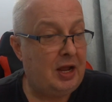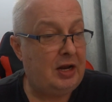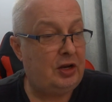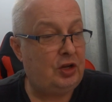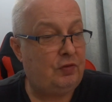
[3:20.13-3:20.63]

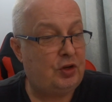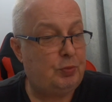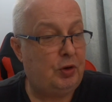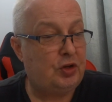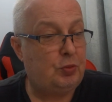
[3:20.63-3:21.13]
And is
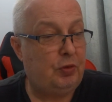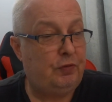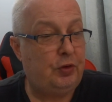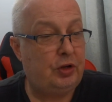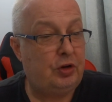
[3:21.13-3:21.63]
responsible
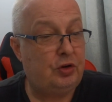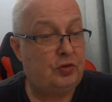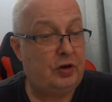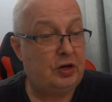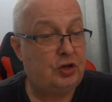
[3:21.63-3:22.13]
for the
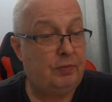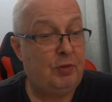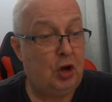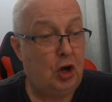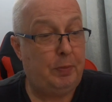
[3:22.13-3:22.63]

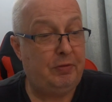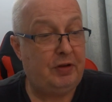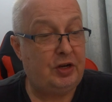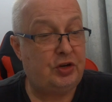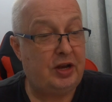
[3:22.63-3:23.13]
construction,
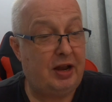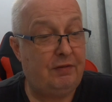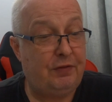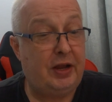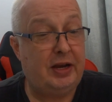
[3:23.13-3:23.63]
operation,
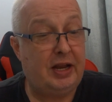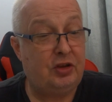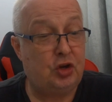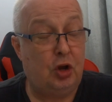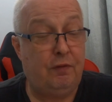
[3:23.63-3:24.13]
and
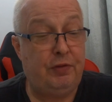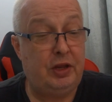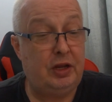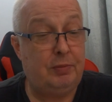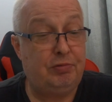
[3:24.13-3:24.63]
finance of
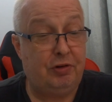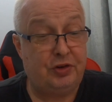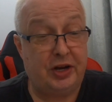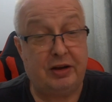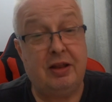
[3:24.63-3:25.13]
the
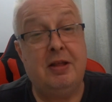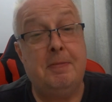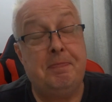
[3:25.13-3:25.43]
project.